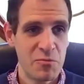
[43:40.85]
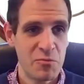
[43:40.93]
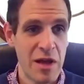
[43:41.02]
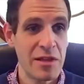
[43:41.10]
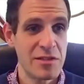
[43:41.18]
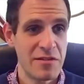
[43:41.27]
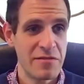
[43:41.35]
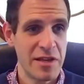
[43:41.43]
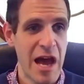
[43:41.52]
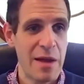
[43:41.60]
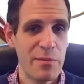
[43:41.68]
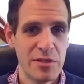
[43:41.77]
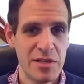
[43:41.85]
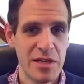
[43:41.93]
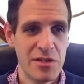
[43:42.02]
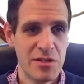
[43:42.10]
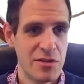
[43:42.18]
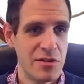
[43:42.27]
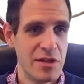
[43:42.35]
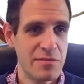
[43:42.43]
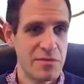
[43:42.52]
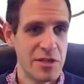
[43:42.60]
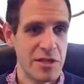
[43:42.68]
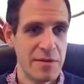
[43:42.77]
relatively high prestige to
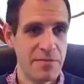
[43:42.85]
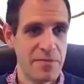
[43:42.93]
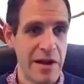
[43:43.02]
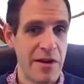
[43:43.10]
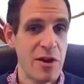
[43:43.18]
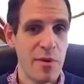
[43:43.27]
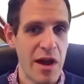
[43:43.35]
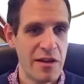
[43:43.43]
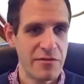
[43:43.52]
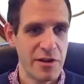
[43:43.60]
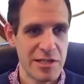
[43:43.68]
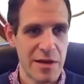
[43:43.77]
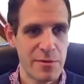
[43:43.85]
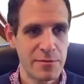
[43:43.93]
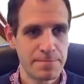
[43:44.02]
the Larry O'Brien, for example.